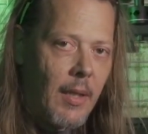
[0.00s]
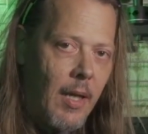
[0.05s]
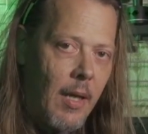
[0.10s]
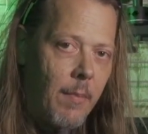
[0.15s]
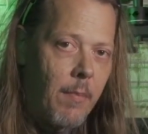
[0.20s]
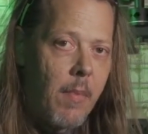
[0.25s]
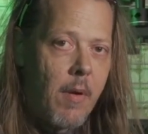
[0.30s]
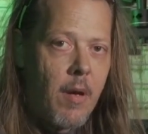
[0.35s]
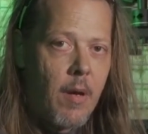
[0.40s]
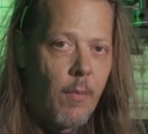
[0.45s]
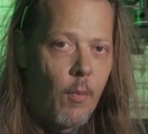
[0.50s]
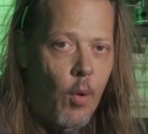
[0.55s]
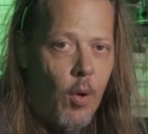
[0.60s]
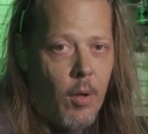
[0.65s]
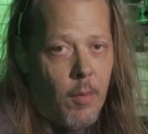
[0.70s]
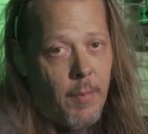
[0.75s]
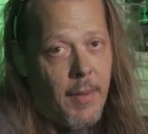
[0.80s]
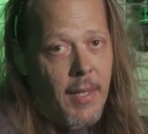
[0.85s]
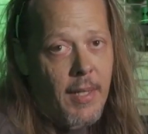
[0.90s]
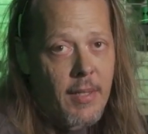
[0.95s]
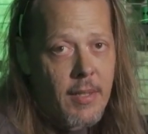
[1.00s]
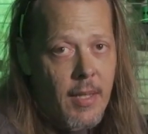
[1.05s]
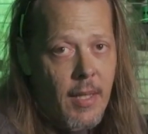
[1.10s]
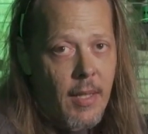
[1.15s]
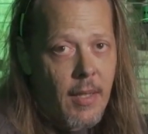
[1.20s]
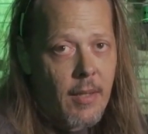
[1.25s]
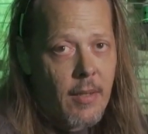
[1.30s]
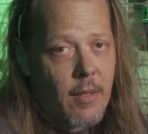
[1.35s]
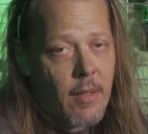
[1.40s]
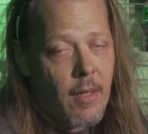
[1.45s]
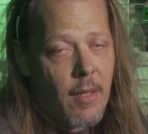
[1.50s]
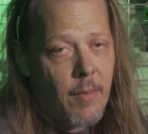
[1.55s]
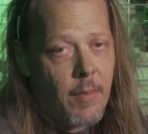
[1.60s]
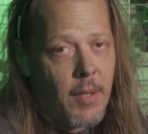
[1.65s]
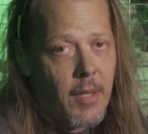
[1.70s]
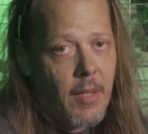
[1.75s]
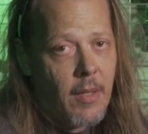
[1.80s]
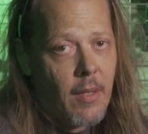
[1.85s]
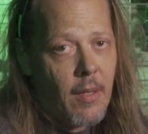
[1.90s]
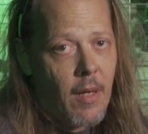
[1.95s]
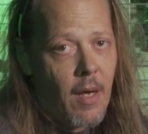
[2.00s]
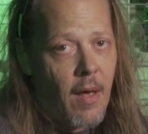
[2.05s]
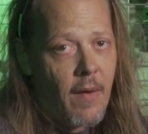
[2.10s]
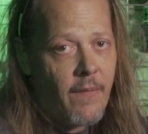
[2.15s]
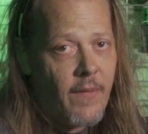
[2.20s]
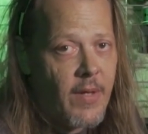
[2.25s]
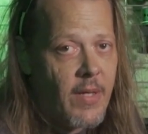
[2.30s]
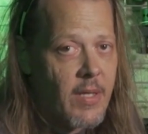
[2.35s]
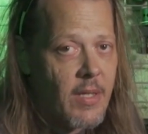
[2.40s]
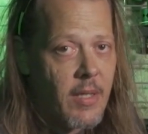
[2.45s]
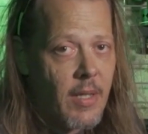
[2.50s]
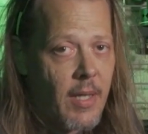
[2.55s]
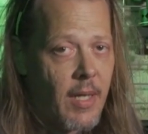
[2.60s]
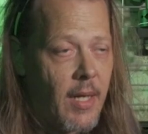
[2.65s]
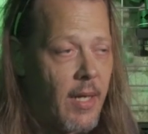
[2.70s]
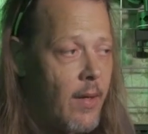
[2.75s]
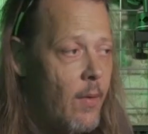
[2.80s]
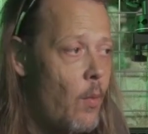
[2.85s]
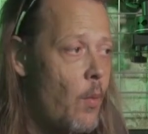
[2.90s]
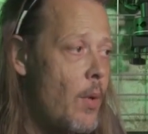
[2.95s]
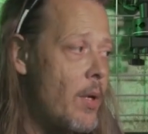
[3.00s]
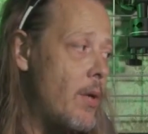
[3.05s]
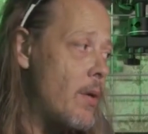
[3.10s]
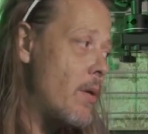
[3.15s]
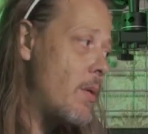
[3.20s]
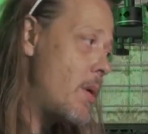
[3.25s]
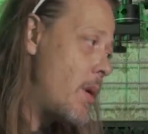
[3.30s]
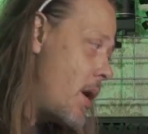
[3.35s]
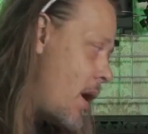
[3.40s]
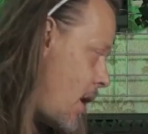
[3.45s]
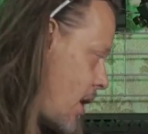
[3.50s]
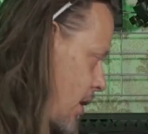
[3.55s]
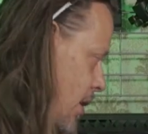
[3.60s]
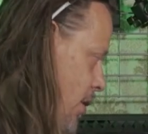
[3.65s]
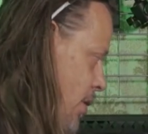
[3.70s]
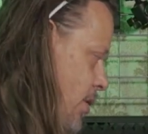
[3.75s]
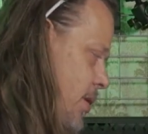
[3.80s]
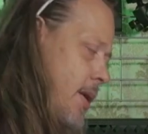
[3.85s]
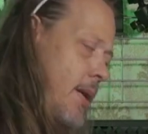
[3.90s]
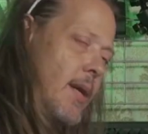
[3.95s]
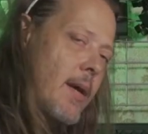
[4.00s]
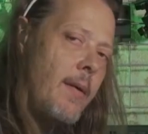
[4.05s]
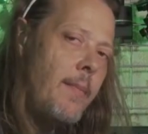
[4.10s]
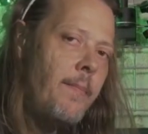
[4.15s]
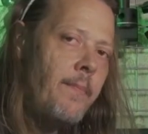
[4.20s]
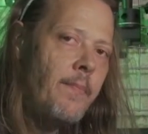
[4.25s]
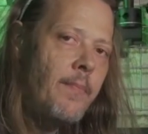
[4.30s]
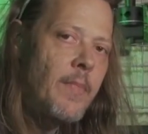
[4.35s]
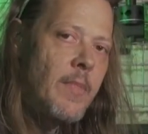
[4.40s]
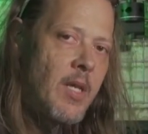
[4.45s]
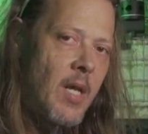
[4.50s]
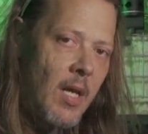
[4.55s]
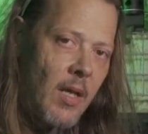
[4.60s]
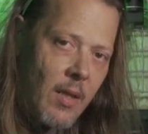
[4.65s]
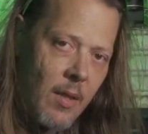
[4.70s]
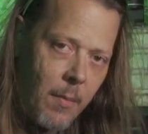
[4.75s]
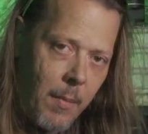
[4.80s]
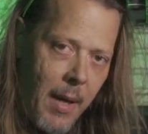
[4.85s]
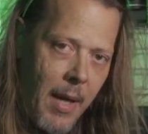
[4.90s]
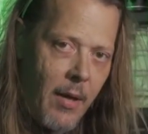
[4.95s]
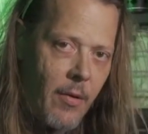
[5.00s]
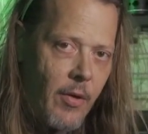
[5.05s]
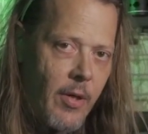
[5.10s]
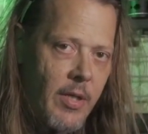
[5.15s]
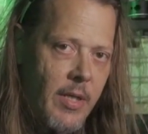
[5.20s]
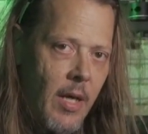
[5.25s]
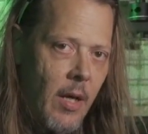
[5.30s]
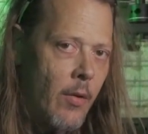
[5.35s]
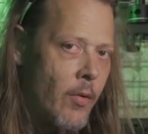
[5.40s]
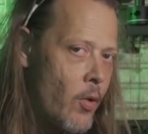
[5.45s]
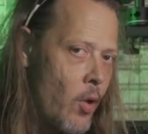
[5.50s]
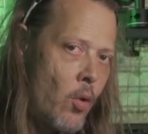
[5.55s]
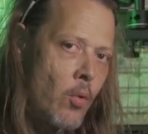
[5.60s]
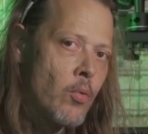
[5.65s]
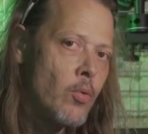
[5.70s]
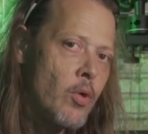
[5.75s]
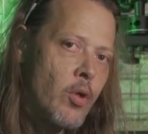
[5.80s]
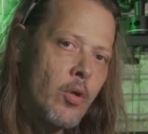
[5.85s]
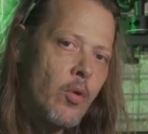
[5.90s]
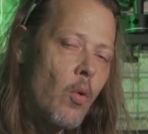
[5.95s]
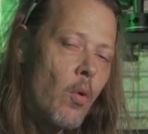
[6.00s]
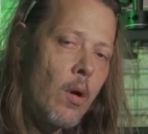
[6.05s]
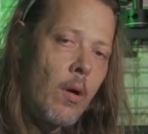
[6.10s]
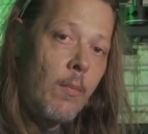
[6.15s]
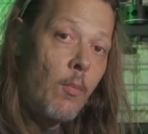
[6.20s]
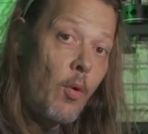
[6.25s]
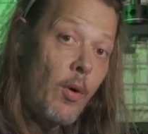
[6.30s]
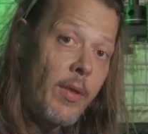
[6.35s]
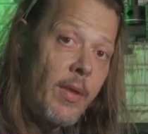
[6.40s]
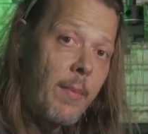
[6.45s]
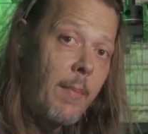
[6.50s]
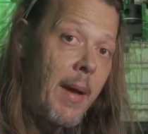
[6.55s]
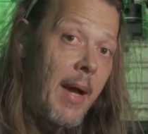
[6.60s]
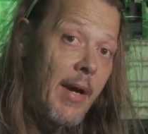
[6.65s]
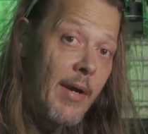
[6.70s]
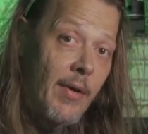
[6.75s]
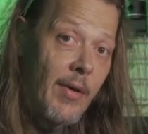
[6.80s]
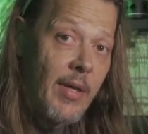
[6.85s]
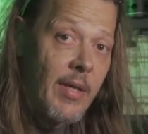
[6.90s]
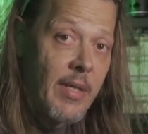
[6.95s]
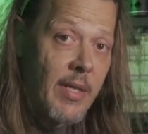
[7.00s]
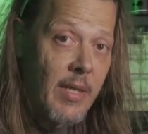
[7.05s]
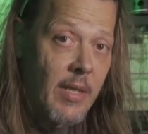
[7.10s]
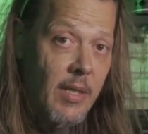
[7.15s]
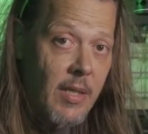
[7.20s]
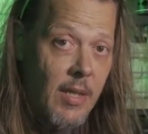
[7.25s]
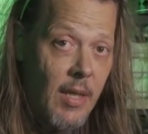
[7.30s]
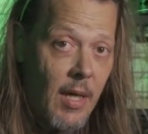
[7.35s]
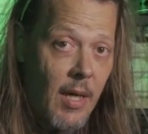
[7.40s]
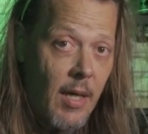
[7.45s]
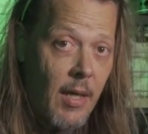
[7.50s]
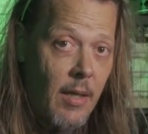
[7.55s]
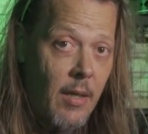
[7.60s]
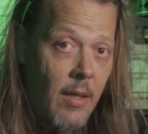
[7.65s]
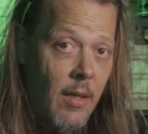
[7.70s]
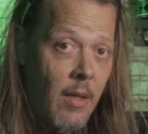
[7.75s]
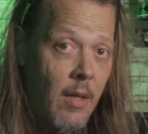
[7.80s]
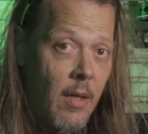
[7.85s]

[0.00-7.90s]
keeping them well maintained. Obviously, when you're not using them, take the batteries out. Don't store them with the batteries inside.